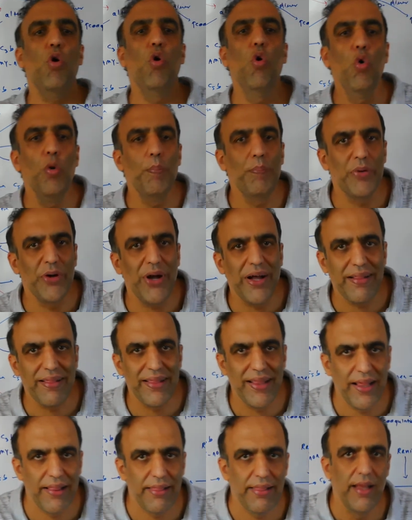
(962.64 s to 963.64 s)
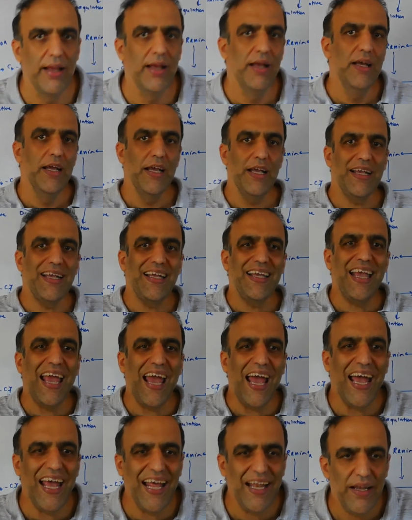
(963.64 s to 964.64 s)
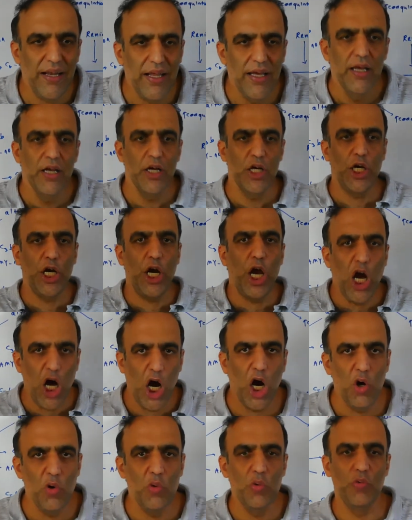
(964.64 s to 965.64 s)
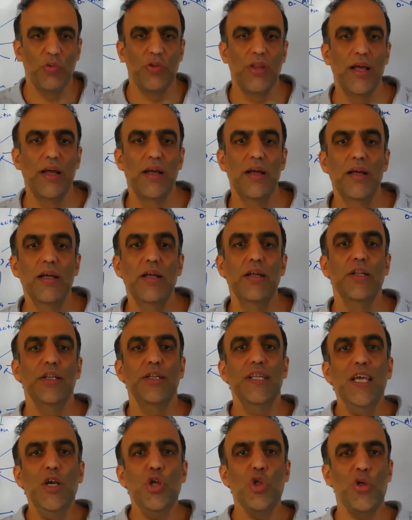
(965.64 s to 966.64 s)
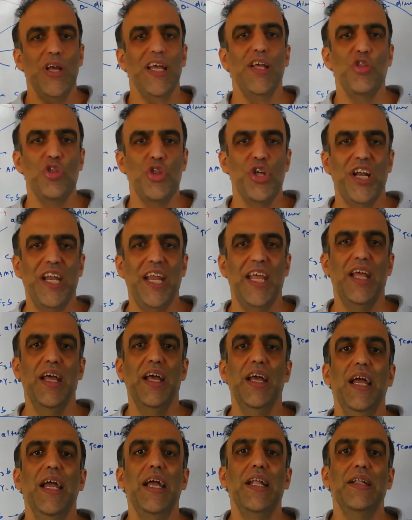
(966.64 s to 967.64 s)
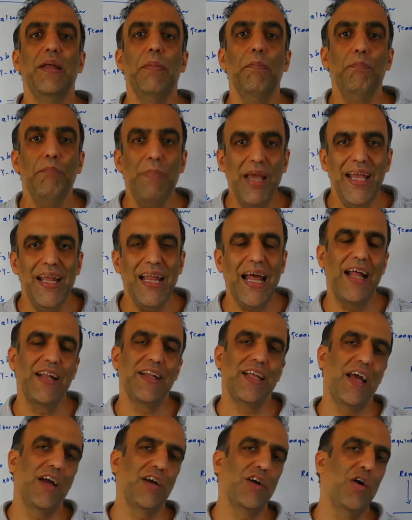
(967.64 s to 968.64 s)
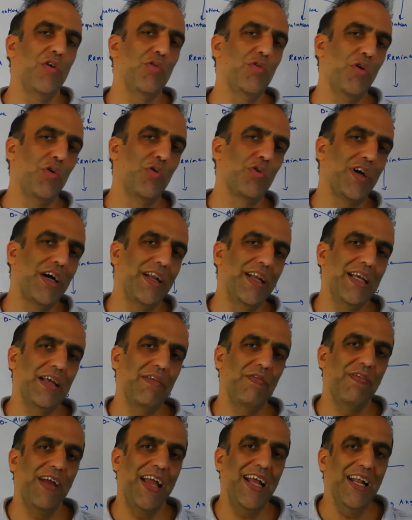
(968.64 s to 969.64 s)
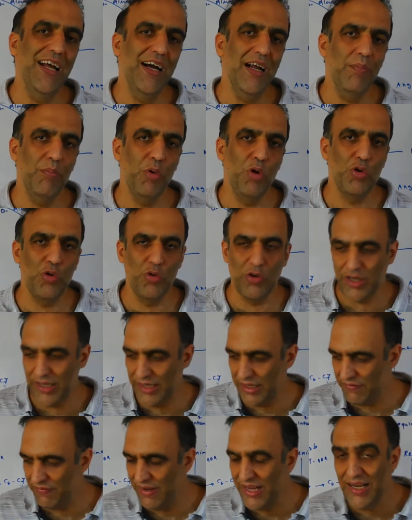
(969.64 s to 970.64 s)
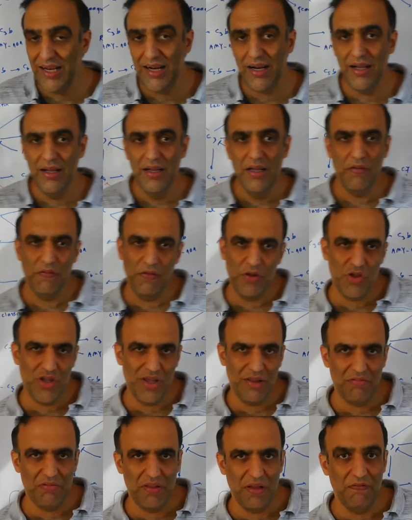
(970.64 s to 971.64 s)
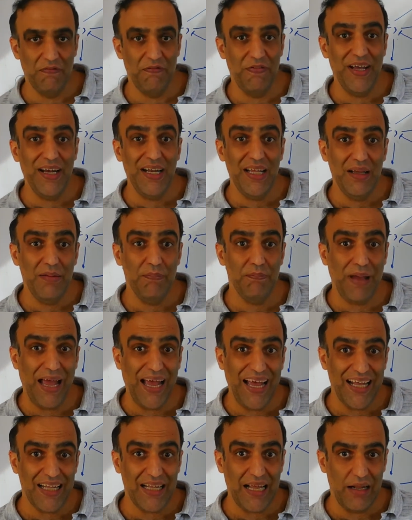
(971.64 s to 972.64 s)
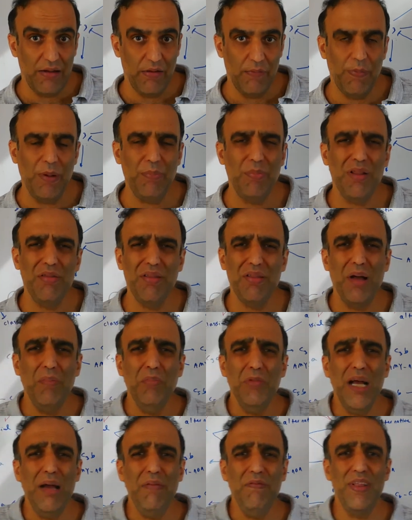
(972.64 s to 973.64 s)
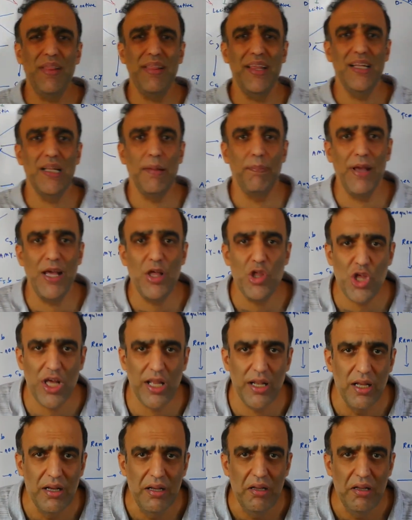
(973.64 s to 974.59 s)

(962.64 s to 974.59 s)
whole process can cause tissue injury in the main and can cause organic failure, both organic failure, which is very bad. But sometimes we see the patient